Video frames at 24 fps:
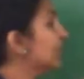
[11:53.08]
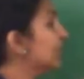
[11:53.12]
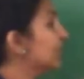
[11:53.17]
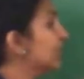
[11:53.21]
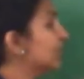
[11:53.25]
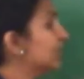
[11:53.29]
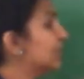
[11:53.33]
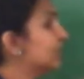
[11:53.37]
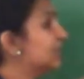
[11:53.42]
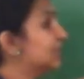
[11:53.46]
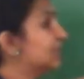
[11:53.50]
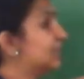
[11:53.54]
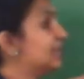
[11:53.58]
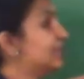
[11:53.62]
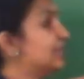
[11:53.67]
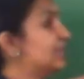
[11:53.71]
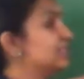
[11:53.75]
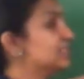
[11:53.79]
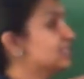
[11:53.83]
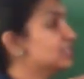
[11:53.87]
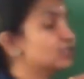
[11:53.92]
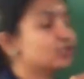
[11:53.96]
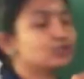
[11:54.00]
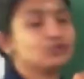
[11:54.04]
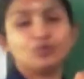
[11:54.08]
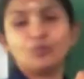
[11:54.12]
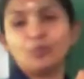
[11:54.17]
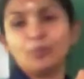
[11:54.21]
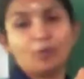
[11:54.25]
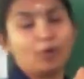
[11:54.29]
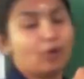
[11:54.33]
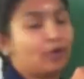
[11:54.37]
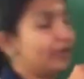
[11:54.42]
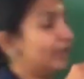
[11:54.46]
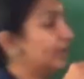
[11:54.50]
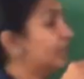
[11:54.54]
in these 2
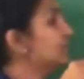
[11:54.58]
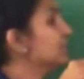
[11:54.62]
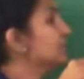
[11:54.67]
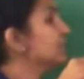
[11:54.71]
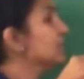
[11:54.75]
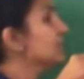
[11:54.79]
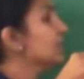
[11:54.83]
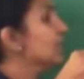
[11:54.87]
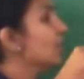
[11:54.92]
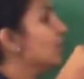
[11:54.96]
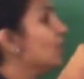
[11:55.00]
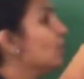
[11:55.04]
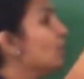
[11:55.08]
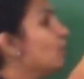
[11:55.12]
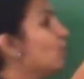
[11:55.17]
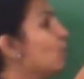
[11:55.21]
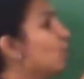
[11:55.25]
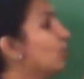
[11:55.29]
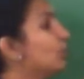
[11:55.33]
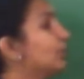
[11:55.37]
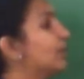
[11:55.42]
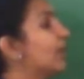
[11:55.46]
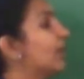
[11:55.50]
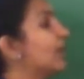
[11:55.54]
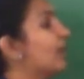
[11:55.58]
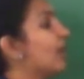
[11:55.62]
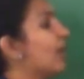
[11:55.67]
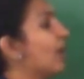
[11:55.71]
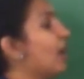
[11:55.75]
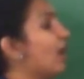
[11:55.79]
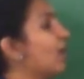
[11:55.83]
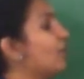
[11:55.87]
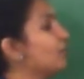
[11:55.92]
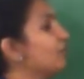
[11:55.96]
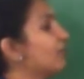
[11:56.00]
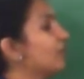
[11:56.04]
points. More than
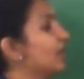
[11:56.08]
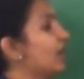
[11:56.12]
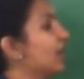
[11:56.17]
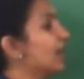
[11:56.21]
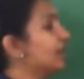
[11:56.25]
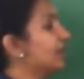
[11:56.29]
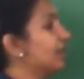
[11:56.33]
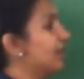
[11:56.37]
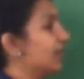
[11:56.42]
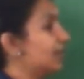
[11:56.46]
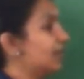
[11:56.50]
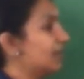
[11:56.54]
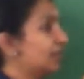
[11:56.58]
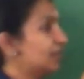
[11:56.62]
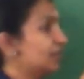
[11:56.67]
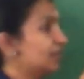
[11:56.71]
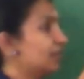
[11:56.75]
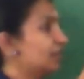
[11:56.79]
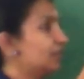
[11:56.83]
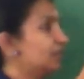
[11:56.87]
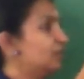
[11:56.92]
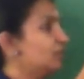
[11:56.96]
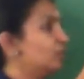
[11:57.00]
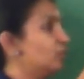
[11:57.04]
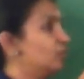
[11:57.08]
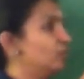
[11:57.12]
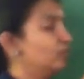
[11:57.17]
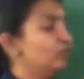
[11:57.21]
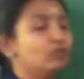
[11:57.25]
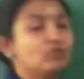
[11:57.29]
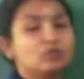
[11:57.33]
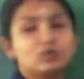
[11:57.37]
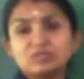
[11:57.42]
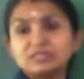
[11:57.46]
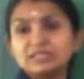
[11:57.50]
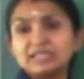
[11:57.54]
half we are taking.
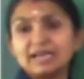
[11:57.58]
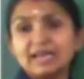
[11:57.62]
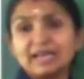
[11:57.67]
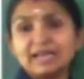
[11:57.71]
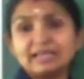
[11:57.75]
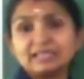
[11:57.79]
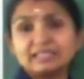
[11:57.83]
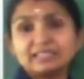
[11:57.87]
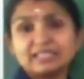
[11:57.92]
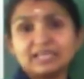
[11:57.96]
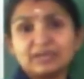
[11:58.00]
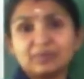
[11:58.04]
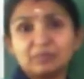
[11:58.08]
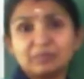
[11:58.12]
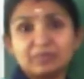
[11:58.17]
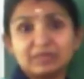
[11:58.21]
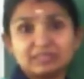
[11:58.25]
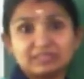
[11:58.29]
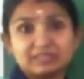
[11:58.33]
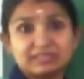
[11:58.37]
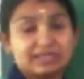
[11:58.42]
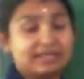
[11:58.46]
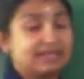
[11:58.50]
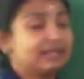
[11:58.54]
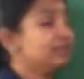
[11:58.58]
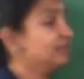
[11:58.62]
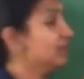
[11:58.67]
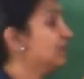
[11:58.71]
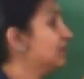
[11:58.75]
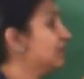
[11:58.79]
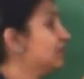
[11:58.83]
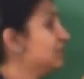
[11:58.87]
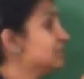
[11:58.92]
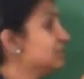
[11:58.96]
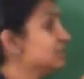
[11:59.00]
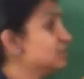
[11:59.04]
What is the line segment's length?
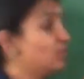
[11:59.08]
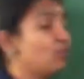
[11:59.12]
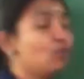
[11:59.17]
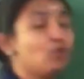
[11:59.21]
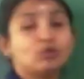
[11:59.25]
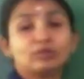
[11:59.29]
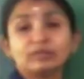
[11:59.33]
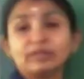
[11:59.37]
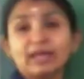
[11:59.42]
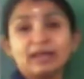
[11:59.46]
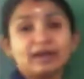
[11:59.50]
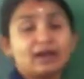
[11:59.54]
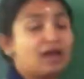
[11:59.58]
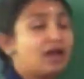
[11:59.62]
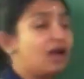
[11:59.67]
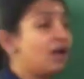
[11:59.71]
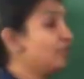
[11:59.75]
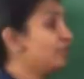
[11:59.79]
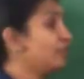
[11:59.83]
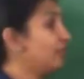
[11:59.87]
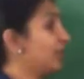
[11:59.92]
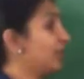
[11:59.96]
It's more than half